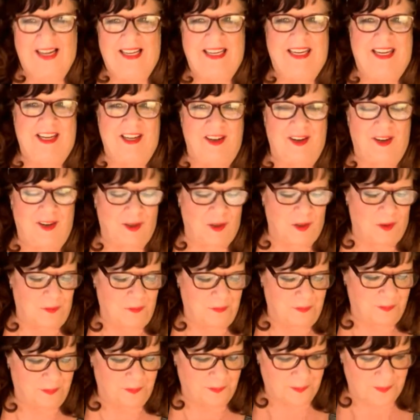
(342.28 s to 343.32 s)
You know,
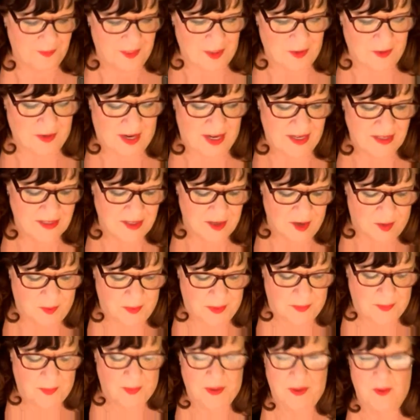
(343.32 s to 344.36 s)
you guys know
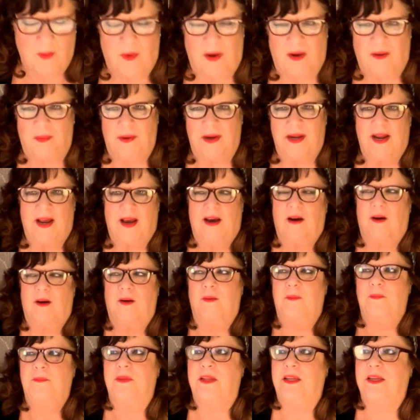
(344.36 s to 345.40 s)
me pretty well by
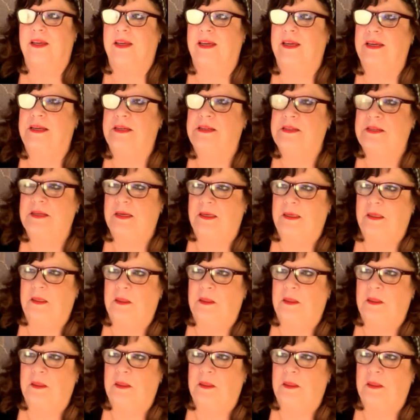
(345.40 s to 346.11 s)
now, and